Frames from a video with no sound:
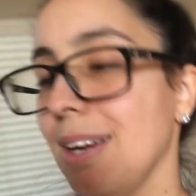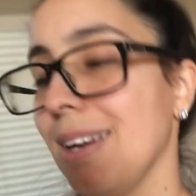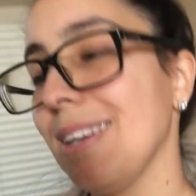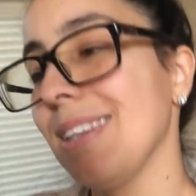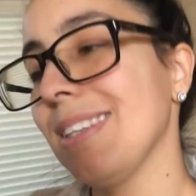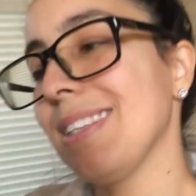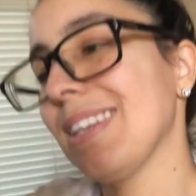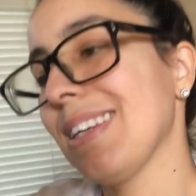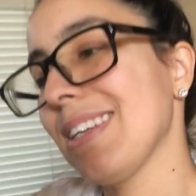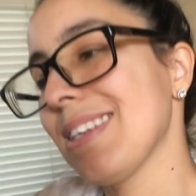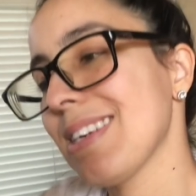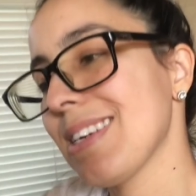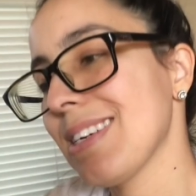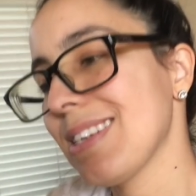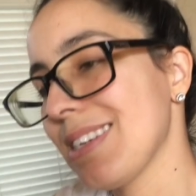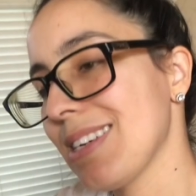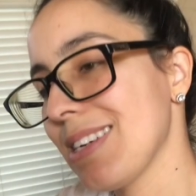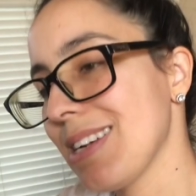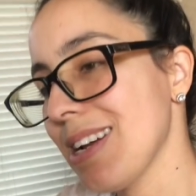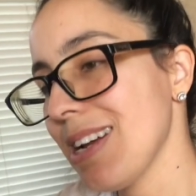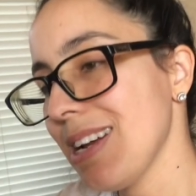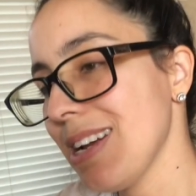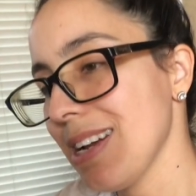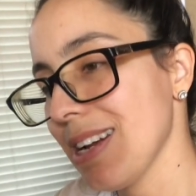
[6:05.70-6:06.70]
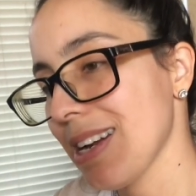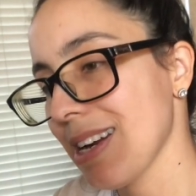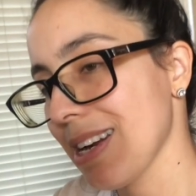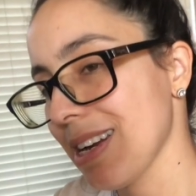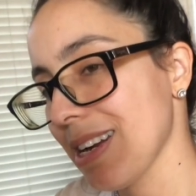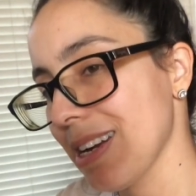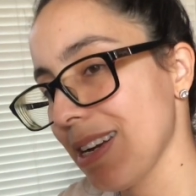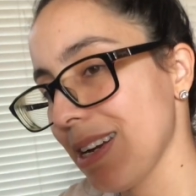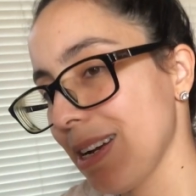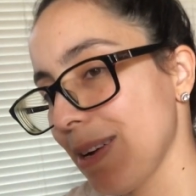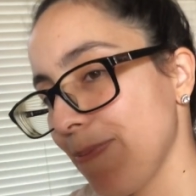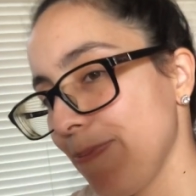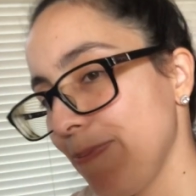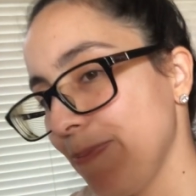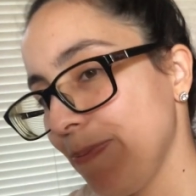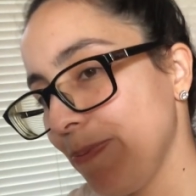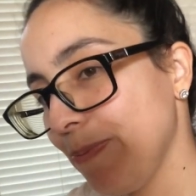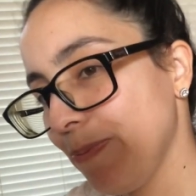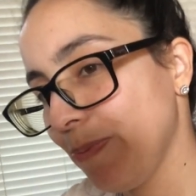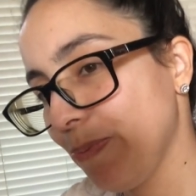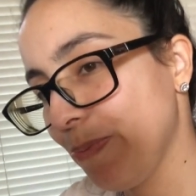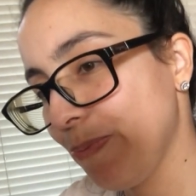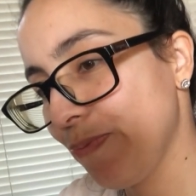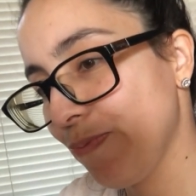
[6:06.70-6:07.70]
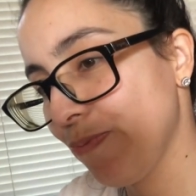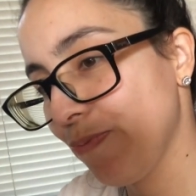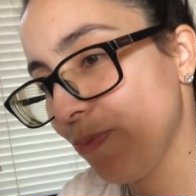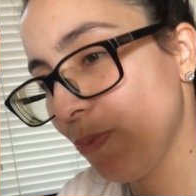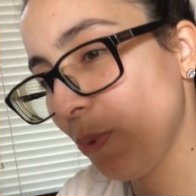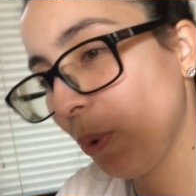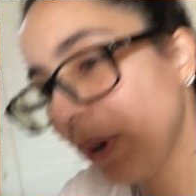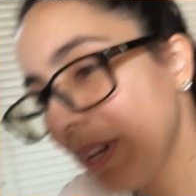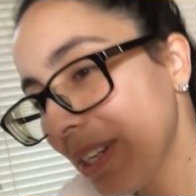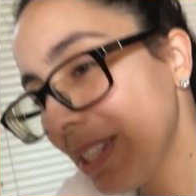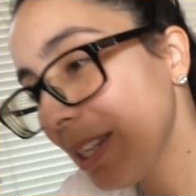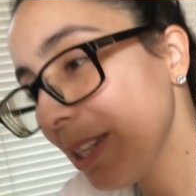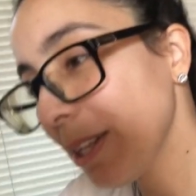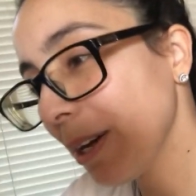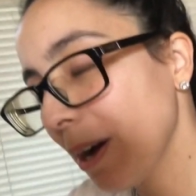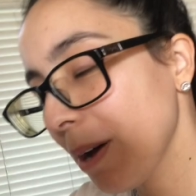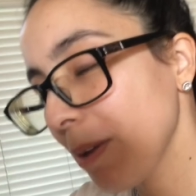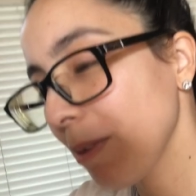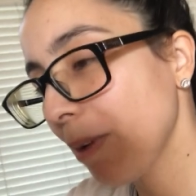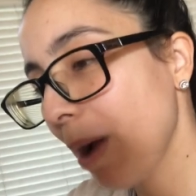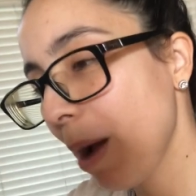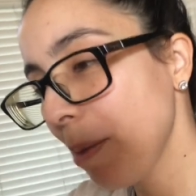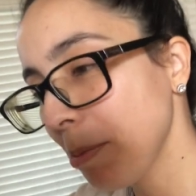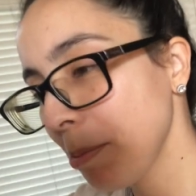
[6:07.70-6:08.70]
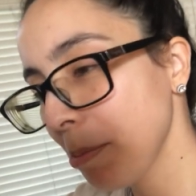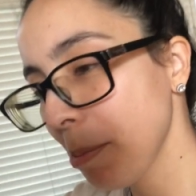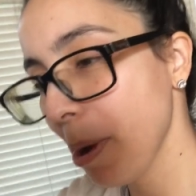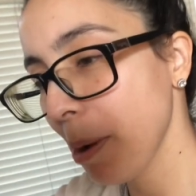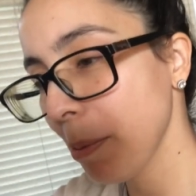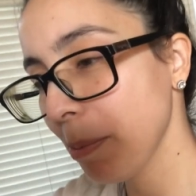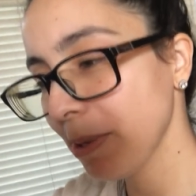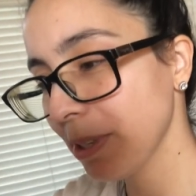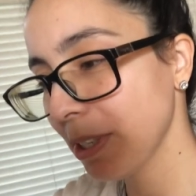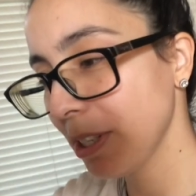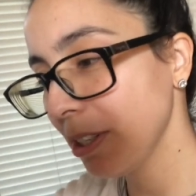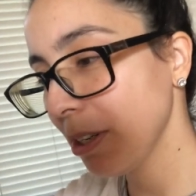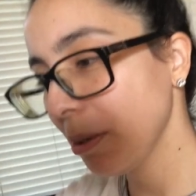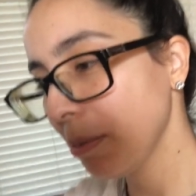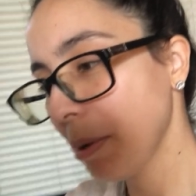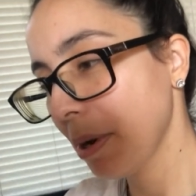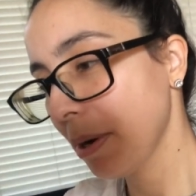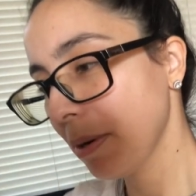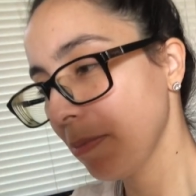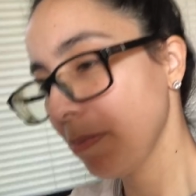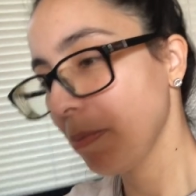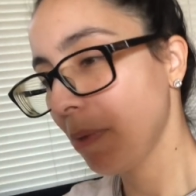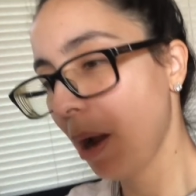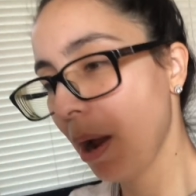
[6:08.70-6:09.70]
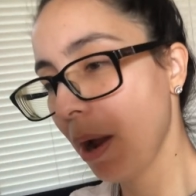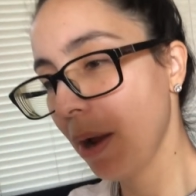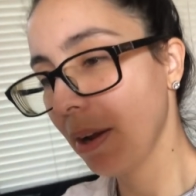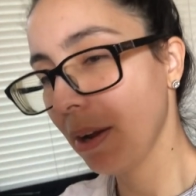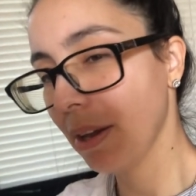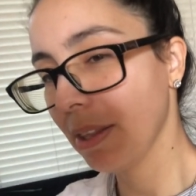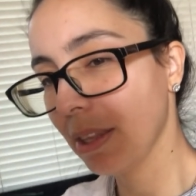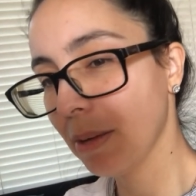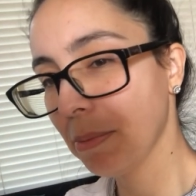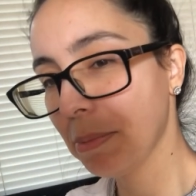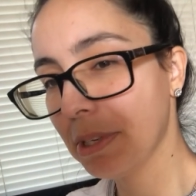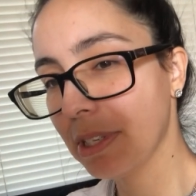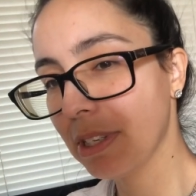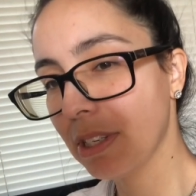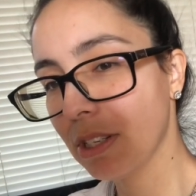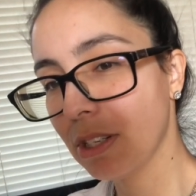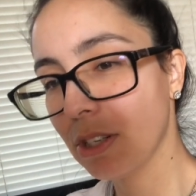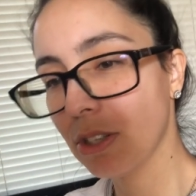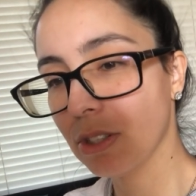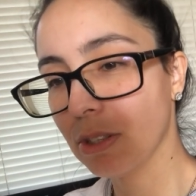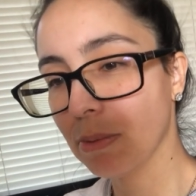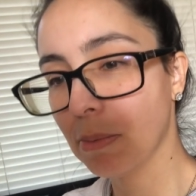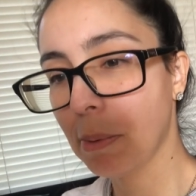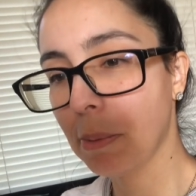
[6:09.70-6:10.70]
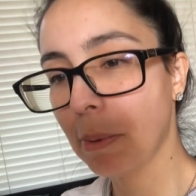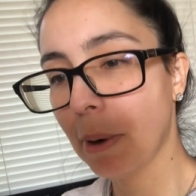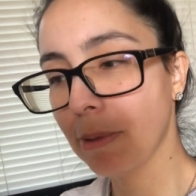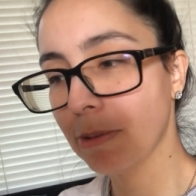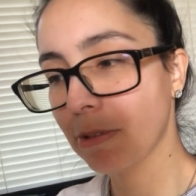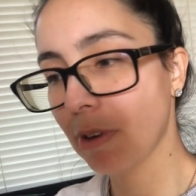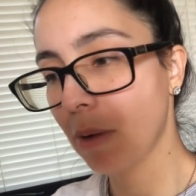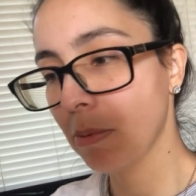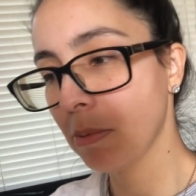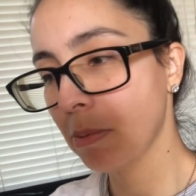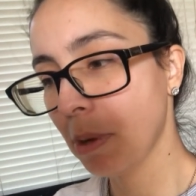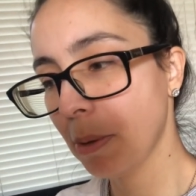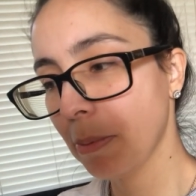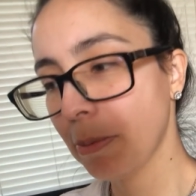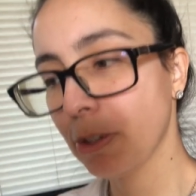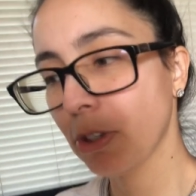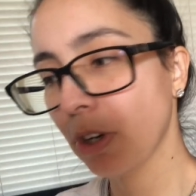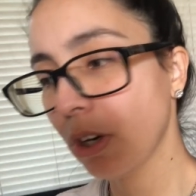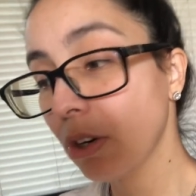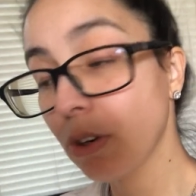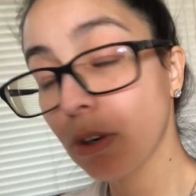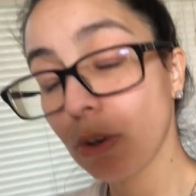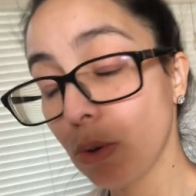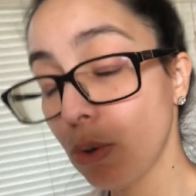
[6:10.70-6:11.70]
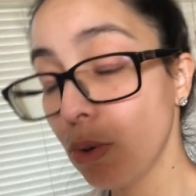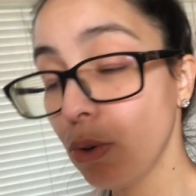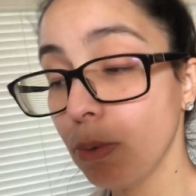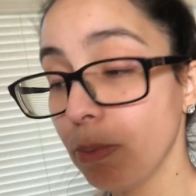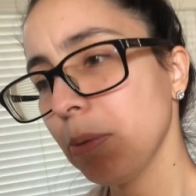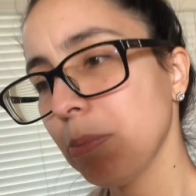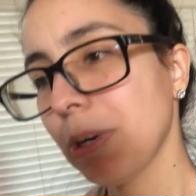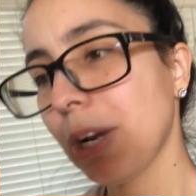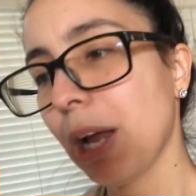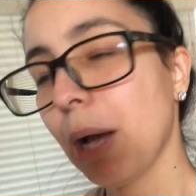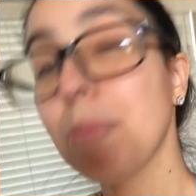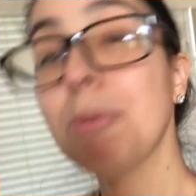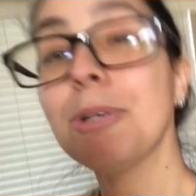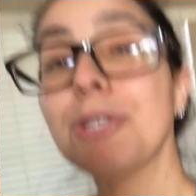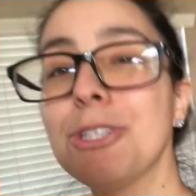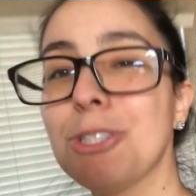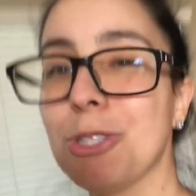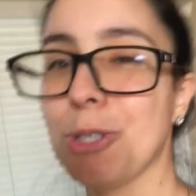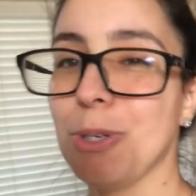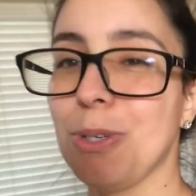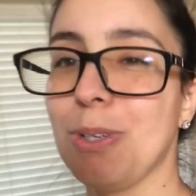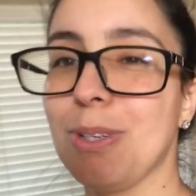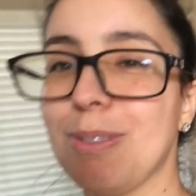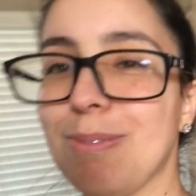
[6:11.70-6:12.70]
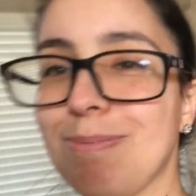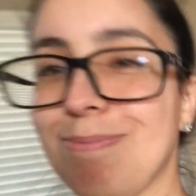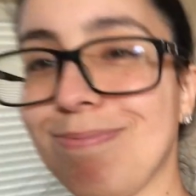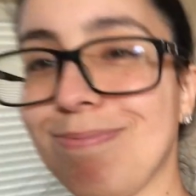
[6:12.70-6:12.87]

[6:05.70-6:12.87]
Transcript: And damn. Do you wanna see the other wrapping papers? These are I think my sister's and my mom's wrapping papers, so I don't know who, but I'm gonna show you.